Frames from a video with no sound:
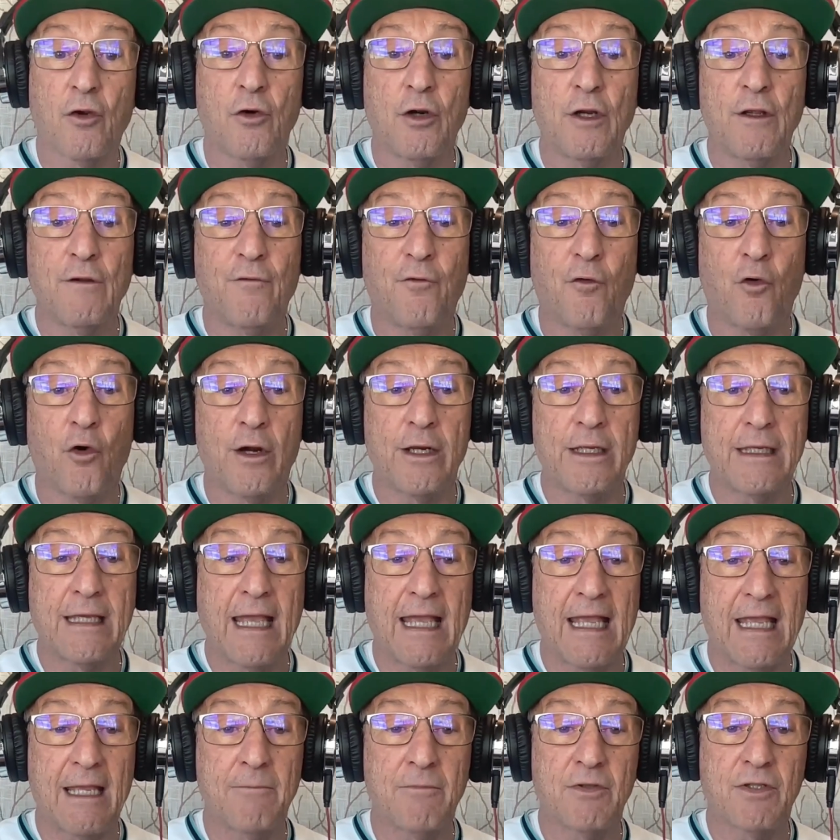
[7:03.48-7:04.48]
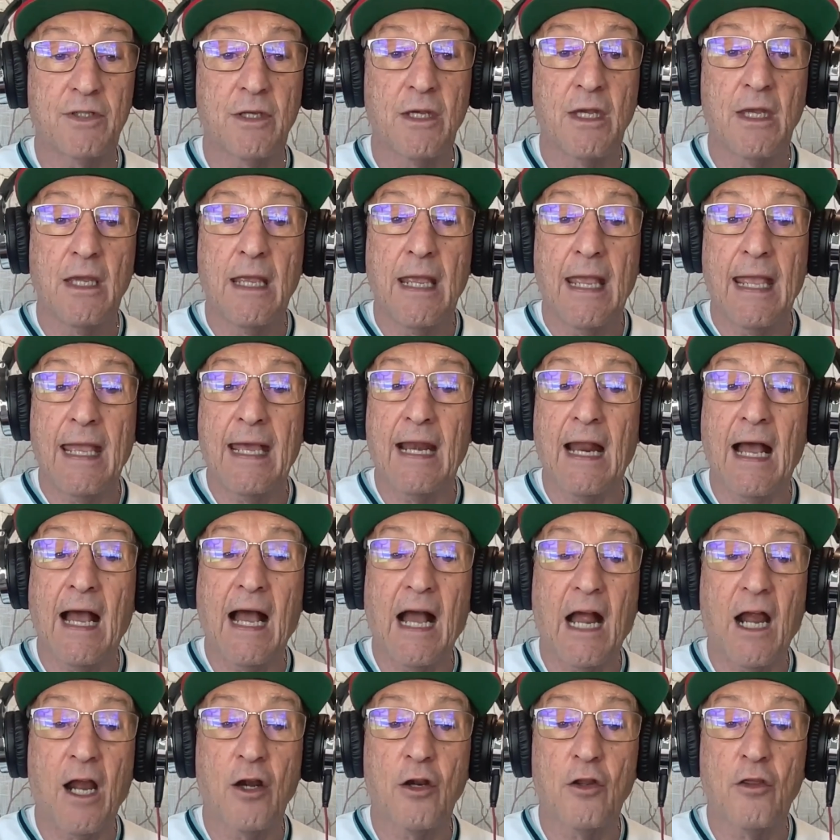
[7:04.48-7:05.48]
34 games, and a
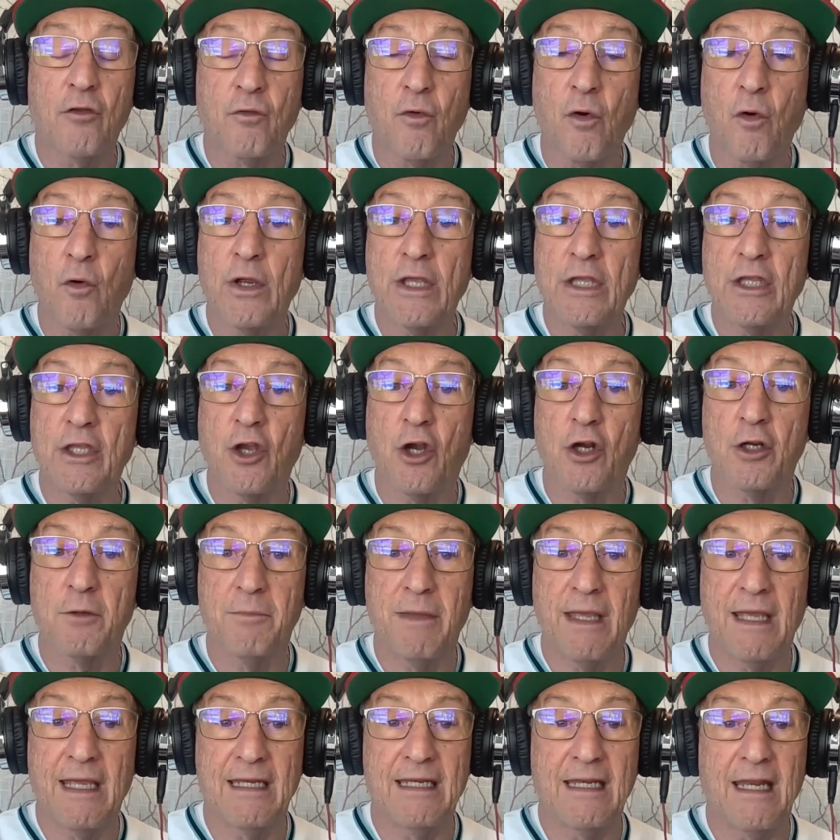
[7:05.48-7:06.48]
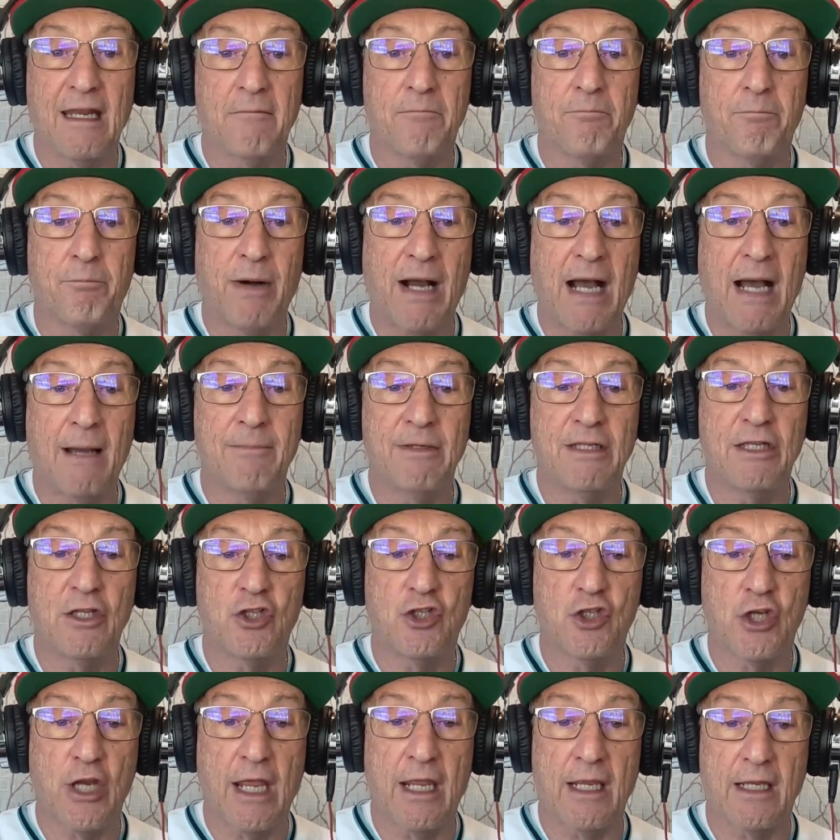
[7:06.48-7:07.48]
hard-throwing young man named Bobby
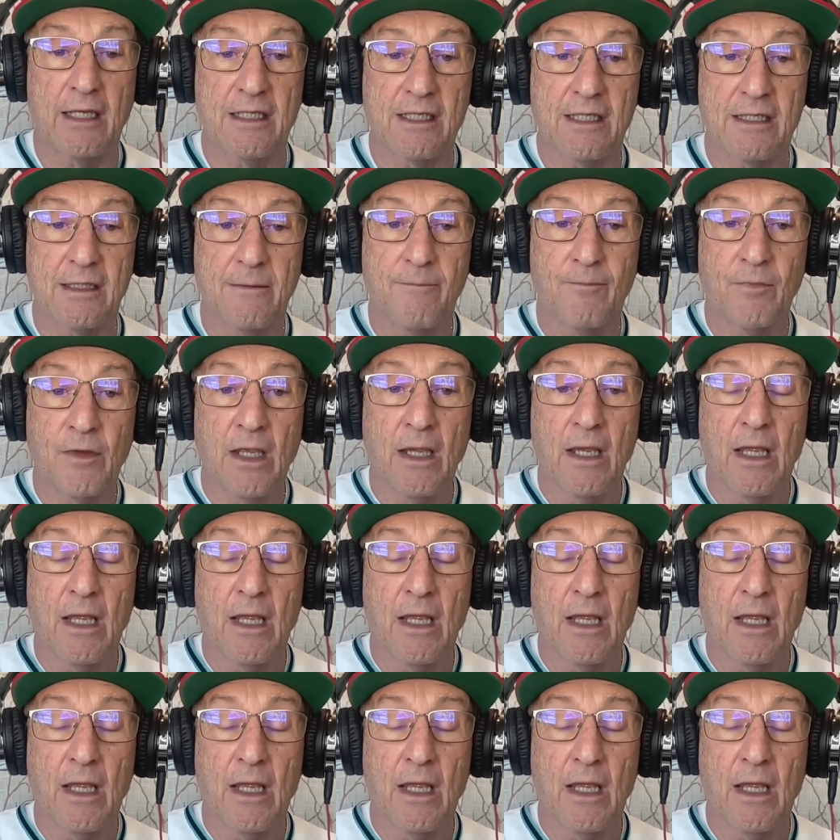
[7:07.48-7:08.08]
Jenks.